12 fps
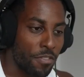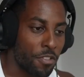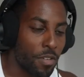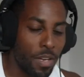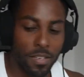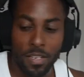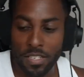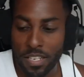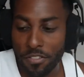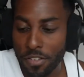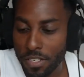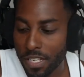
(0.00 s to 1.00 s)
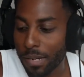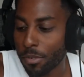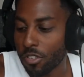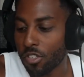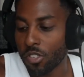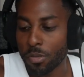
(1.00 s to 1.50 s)
It's definitely time
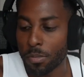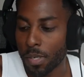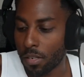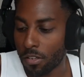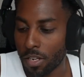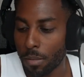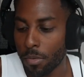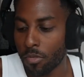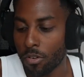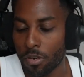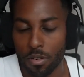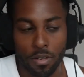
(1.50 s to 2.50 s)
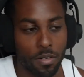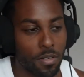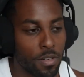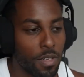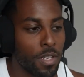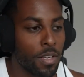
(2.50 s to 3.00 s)
consuming, man. Don't get me wrong.
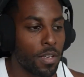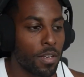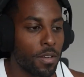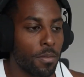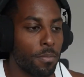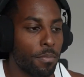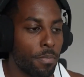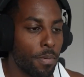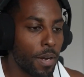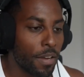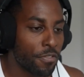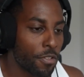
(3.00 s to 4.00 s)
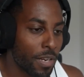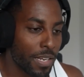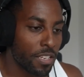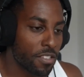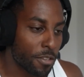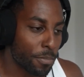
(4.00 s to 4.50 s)
But I feel like
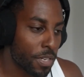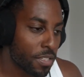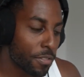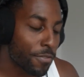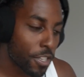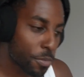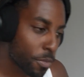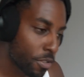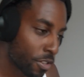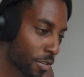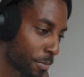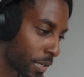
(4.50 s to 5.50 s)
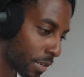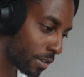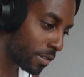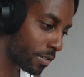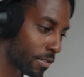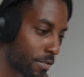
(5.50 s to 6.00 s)
it's the best investment you can make
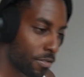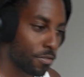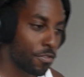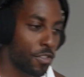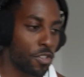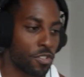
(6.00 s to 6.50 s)
for yourself.